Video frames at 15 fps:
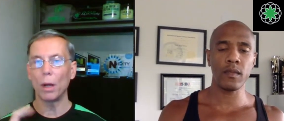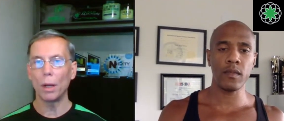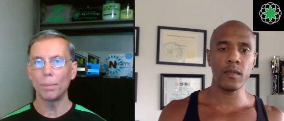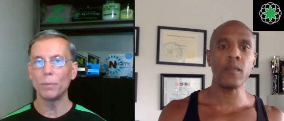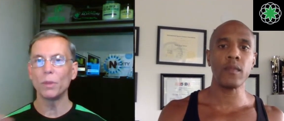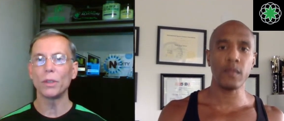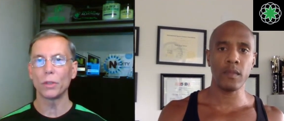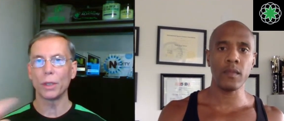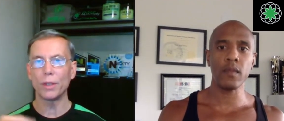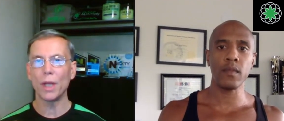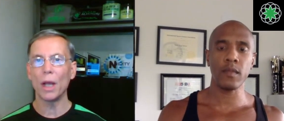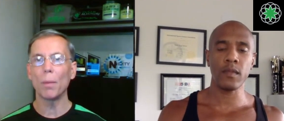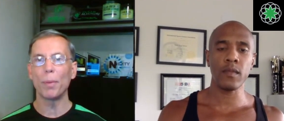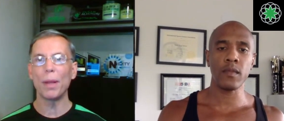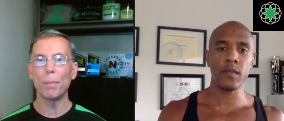Speaker 1: um, just
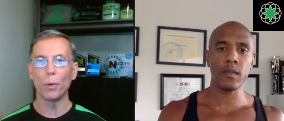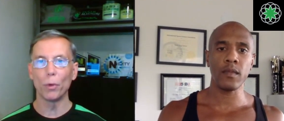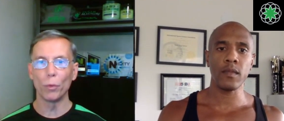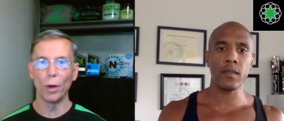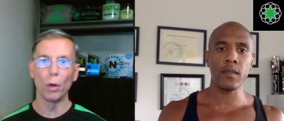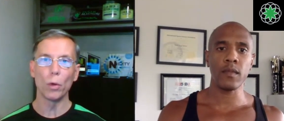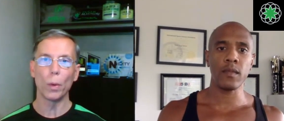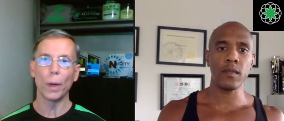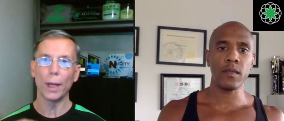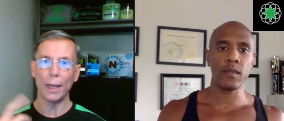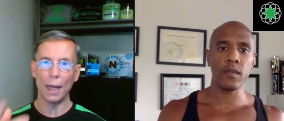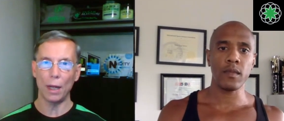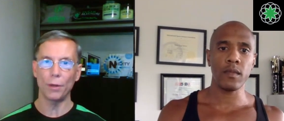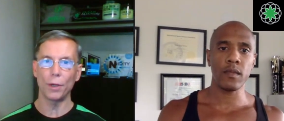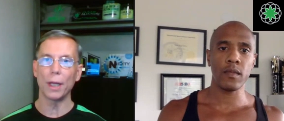tell people real
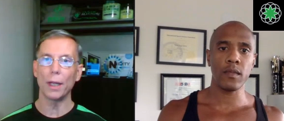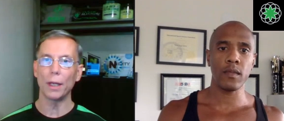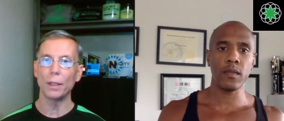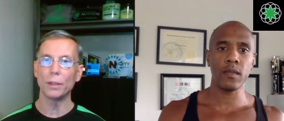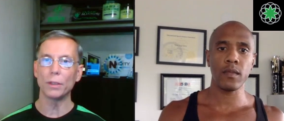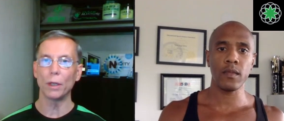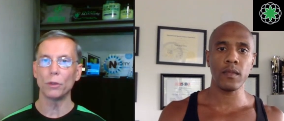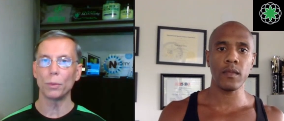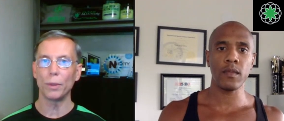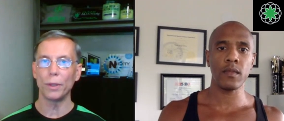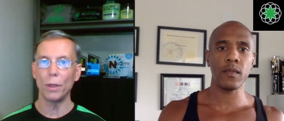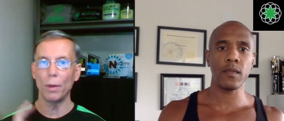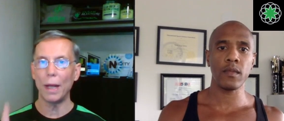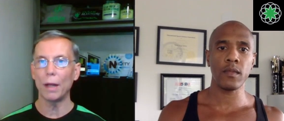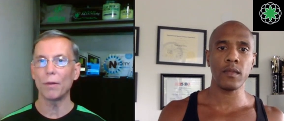quick how to get in touch
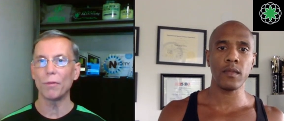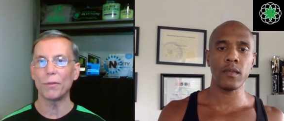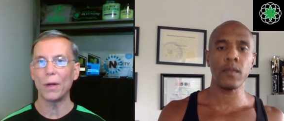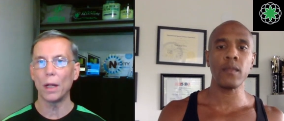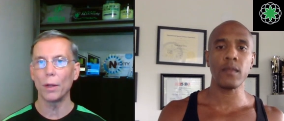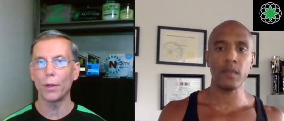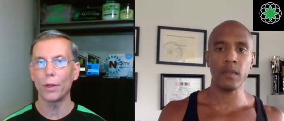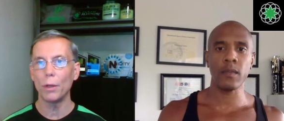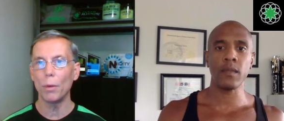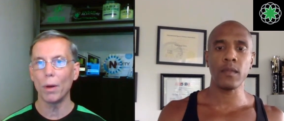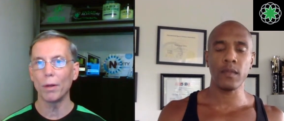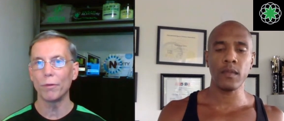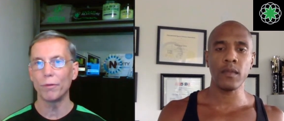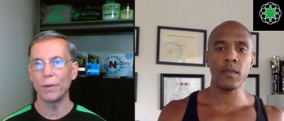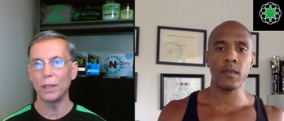with you, how to follow
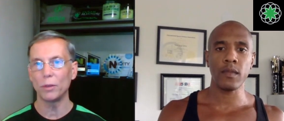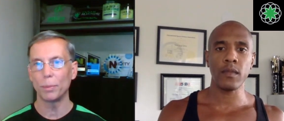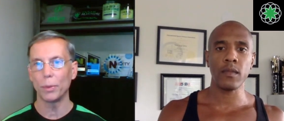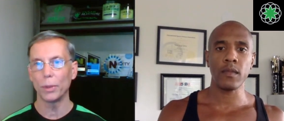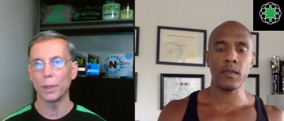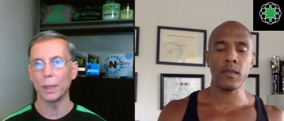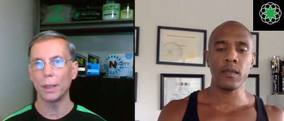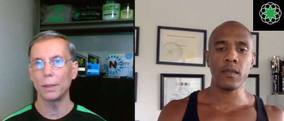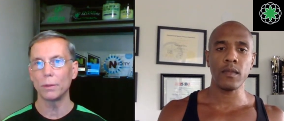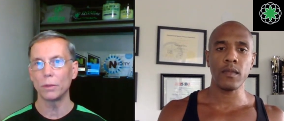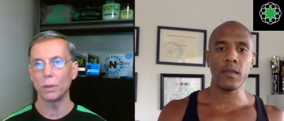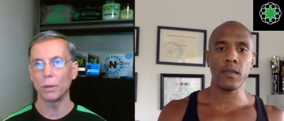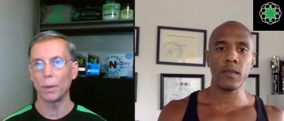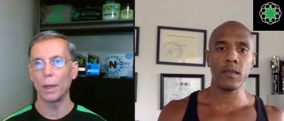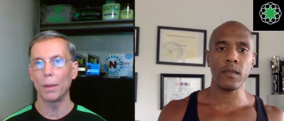you on Facebook and
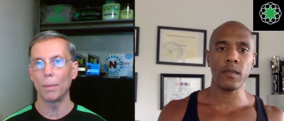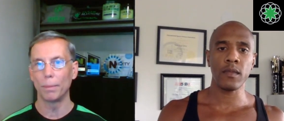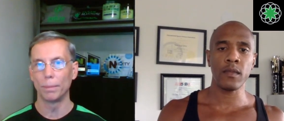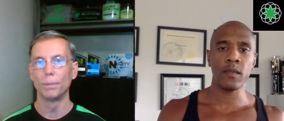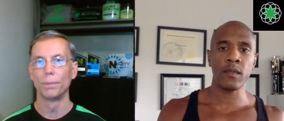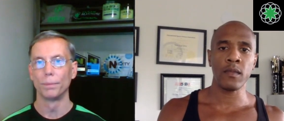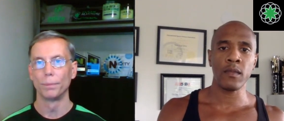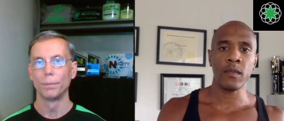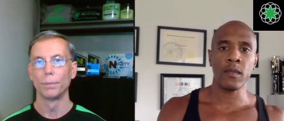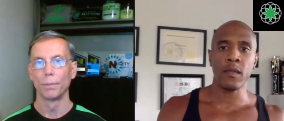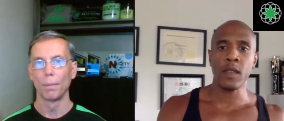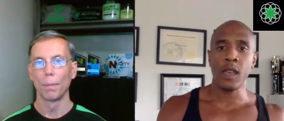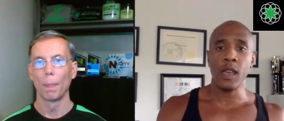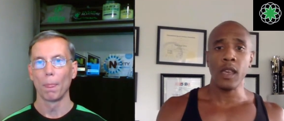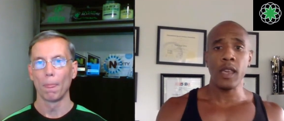Instagram.
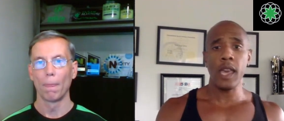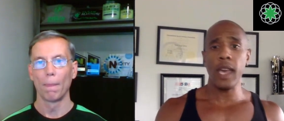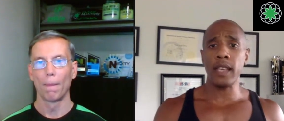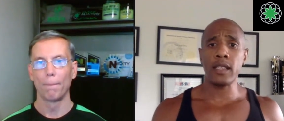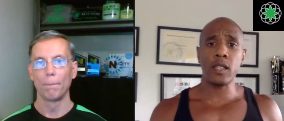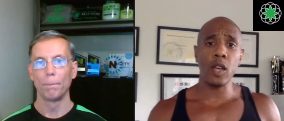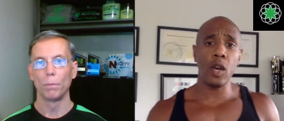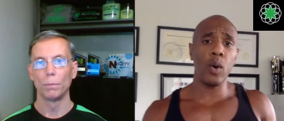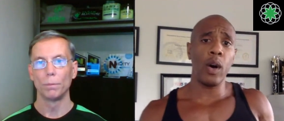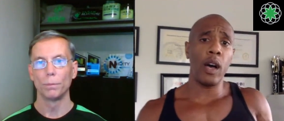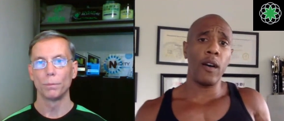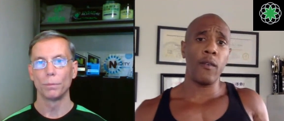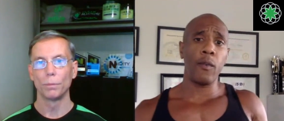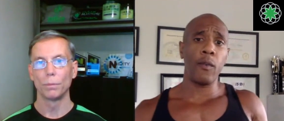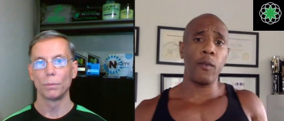
Speaker 2: Yeah, so
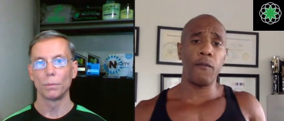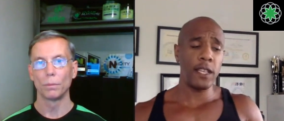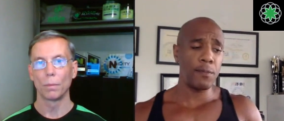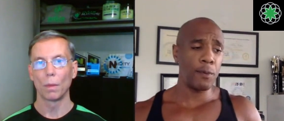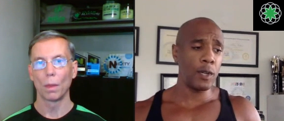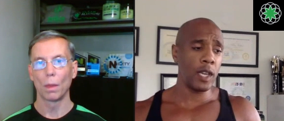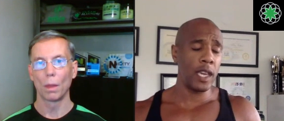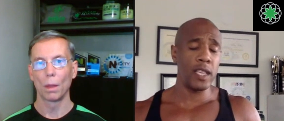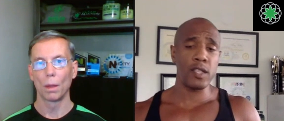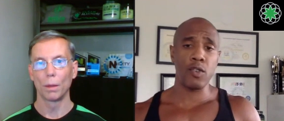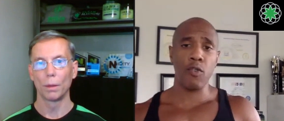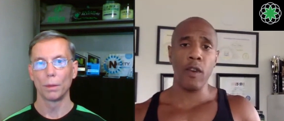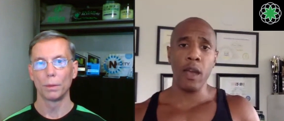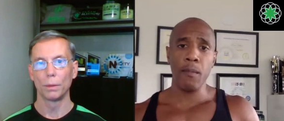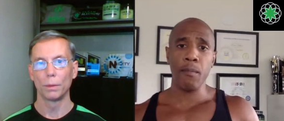uh, with Facebook and
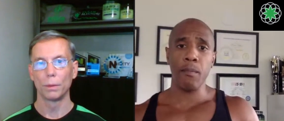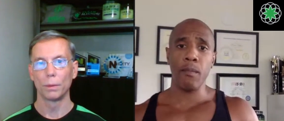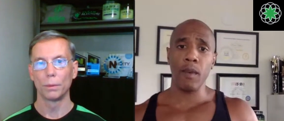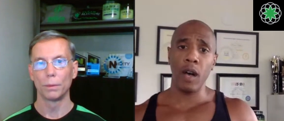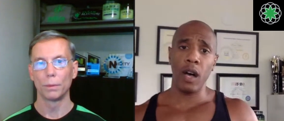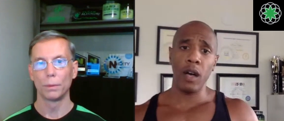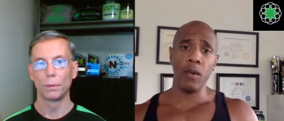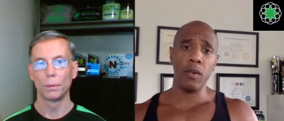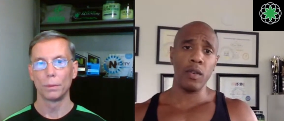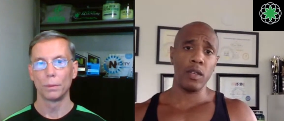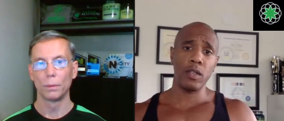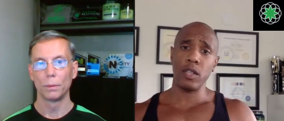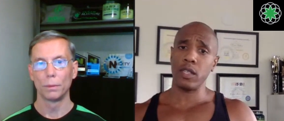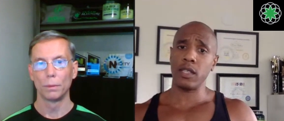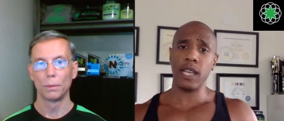Instagram, uh,
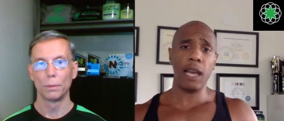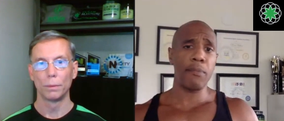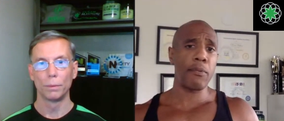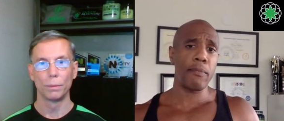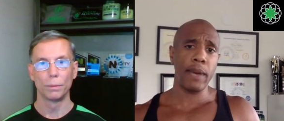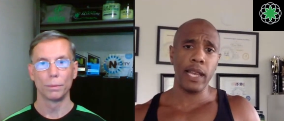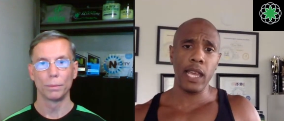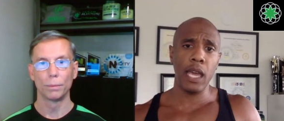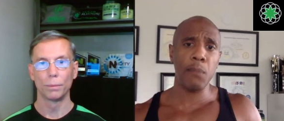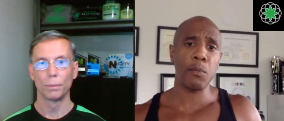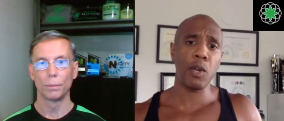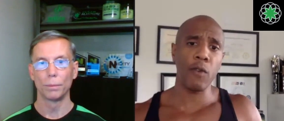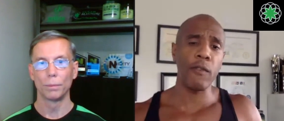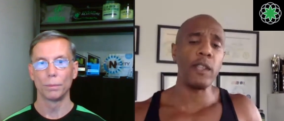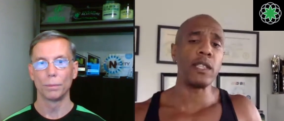just type in my name,
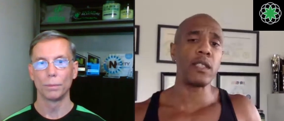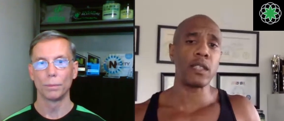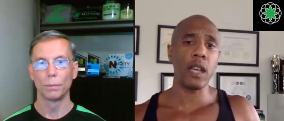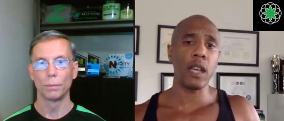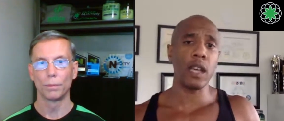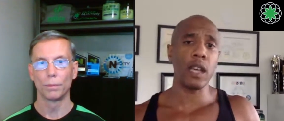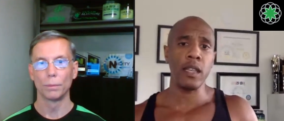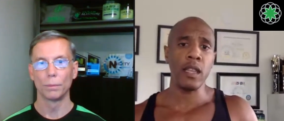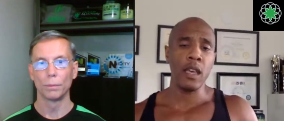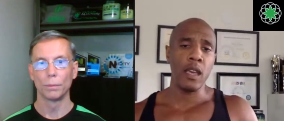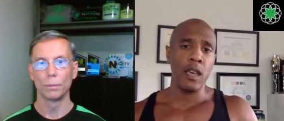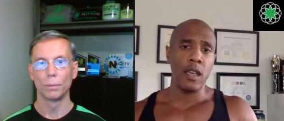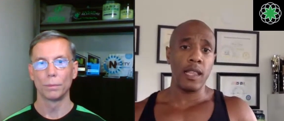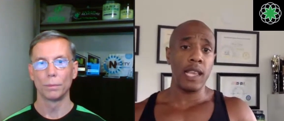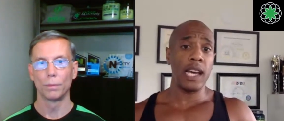Korin Sutton.
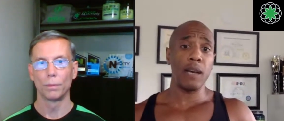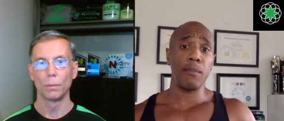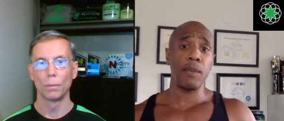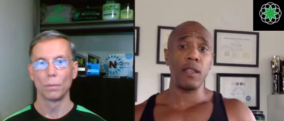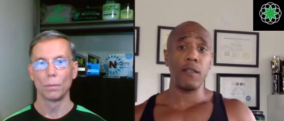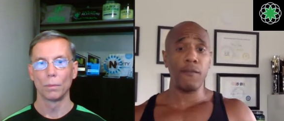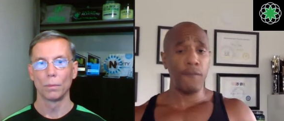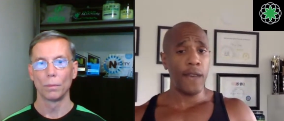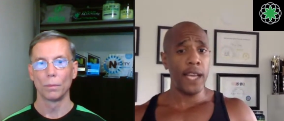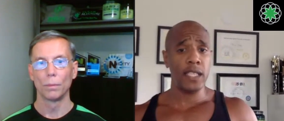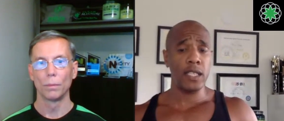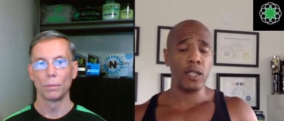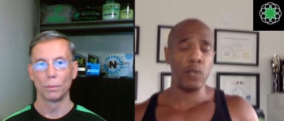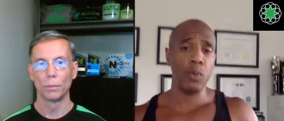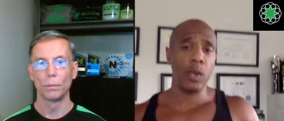That'll be the fastest